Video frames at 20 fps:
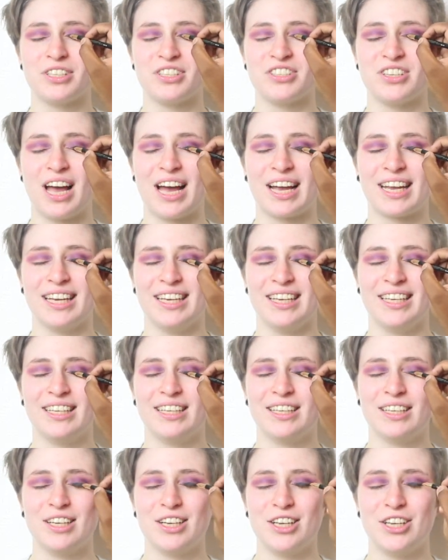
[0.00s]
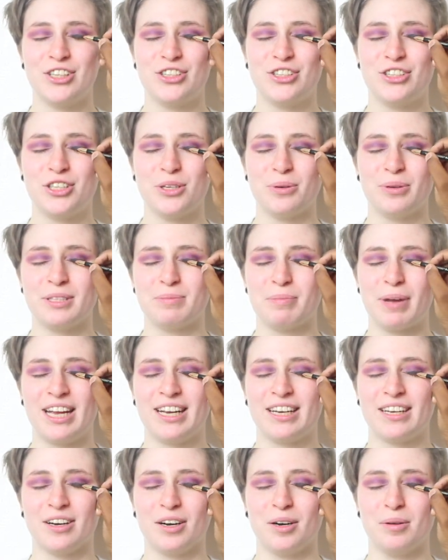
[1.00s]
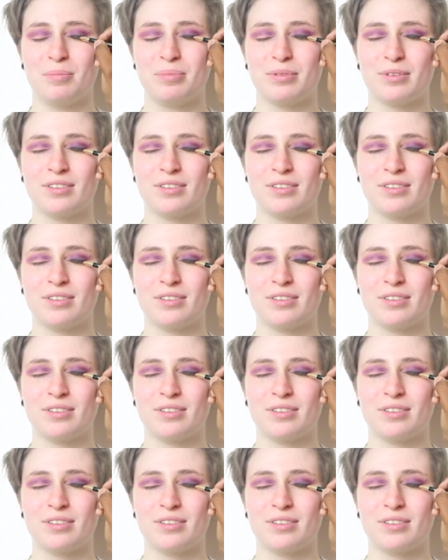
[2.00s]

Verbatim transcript: to Zaki. Yeah. Should do his makeup.